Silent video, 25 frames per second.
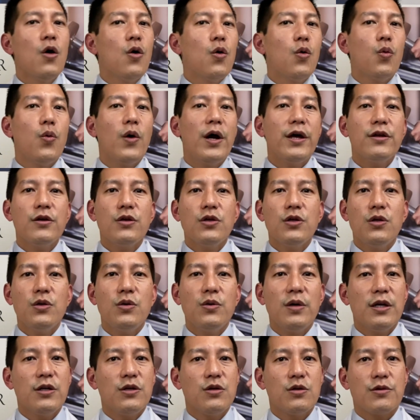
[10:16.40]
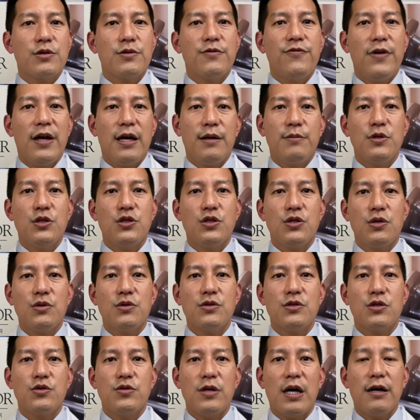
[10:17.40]
Whether you and your family choose
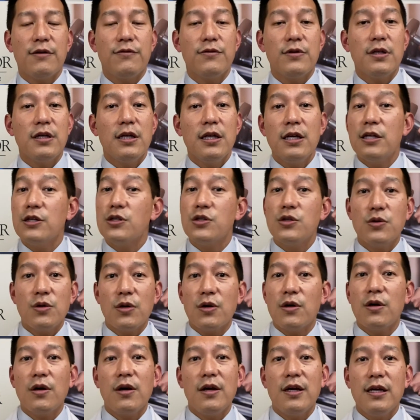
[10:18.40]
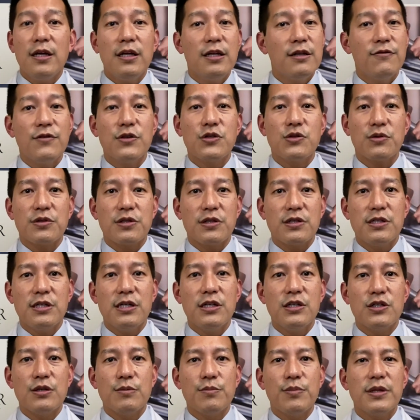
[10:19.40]
to travel is your individual
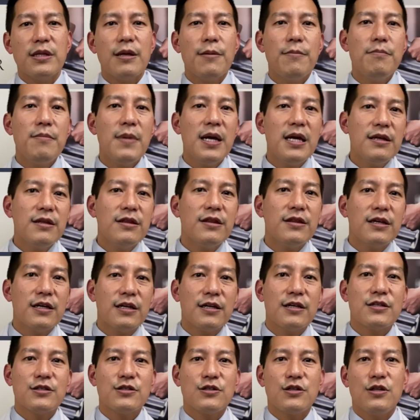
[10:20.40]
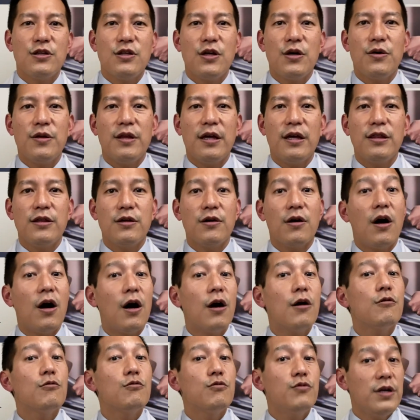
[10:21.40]
decision, but the main thing is to know that there
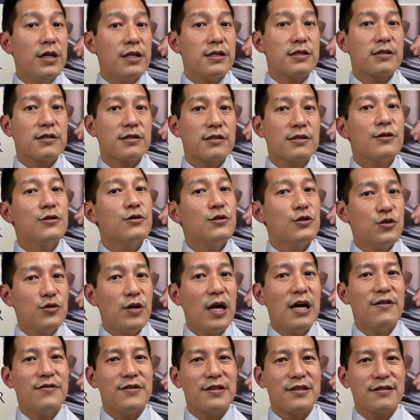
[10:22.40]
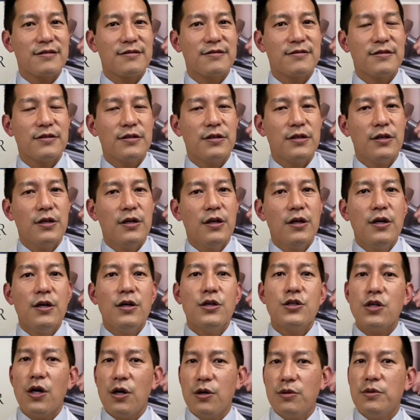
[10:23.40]
are risks to traveling.
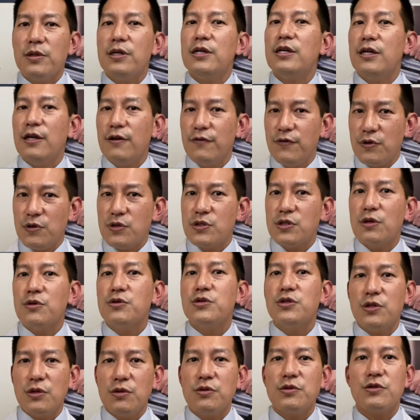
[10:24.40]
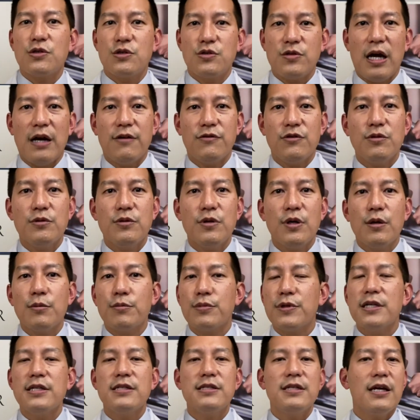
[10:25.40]
So, if you so choose to travel,
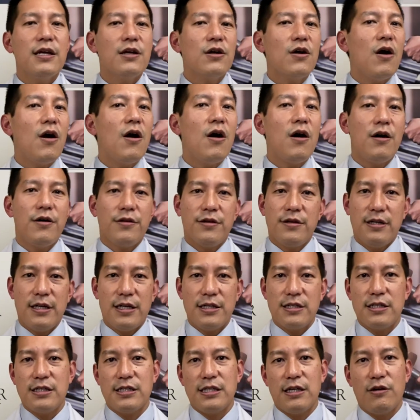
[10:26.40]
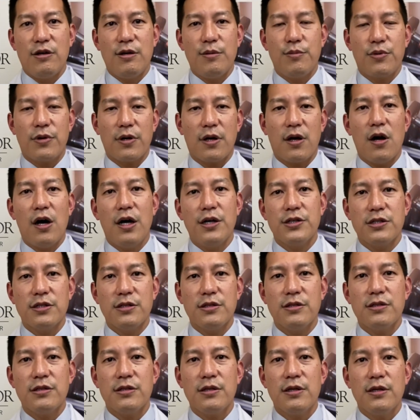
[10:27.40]
please take all the necessary
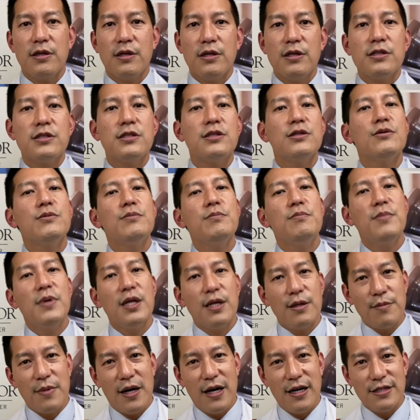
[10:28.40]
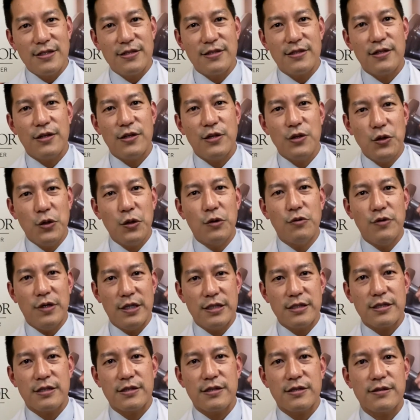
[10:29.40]
precautions to minimize your
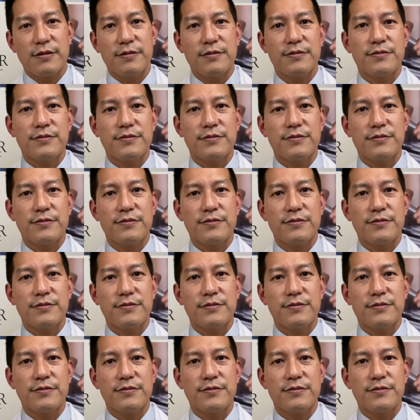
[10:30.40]
risks.